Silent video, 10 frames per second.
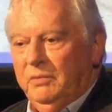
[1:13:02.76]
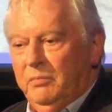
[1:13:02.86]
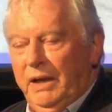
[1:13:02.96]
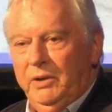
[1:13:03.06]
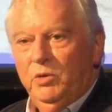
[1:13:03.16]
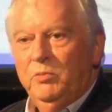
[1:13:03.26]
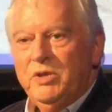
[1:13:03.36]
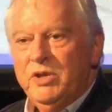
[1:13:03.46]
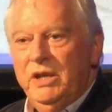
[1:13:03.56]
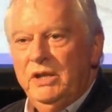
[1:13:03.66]
manual
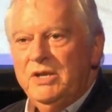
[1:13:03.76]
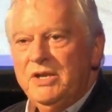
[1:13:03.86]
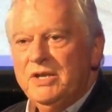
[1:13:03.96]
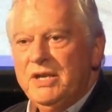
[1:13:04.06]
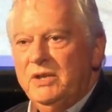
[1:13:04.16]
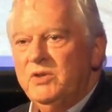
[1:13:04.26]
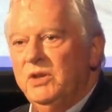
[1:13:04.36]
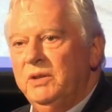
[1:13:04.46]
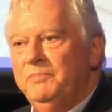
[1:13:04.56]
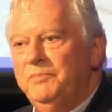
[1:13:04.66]
machines,
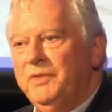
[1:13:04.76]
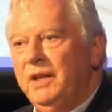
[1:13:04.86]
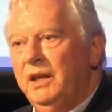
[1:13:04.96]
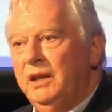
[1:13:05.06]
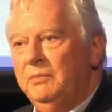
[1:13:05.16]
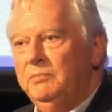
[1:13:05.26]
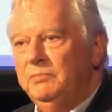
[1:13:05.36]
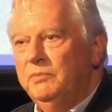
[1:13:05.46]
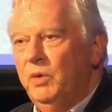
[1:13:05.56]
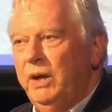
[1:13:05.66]
etc.
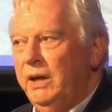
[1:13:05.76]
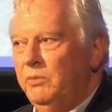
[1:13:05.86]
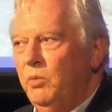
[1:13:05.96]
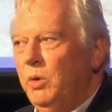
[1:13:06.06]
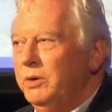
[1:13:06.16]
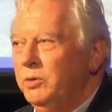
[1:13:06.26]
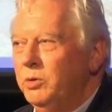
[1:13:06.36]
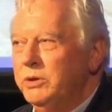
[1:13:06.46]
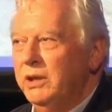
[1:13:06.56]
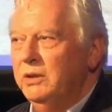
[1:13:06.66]
Um, we had one
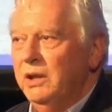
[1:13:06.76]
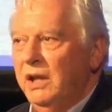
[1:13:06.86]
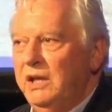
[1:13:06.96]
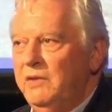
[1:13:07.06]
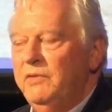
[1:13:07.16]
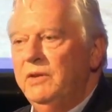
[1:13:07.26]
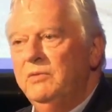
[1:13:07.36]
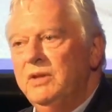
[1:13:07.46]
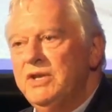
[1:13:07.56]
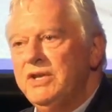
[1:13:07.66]
autoclave that
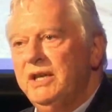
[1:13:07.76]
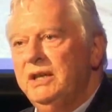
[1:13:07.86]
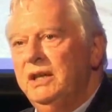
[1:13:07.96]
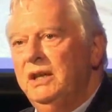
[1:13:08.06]
was uh,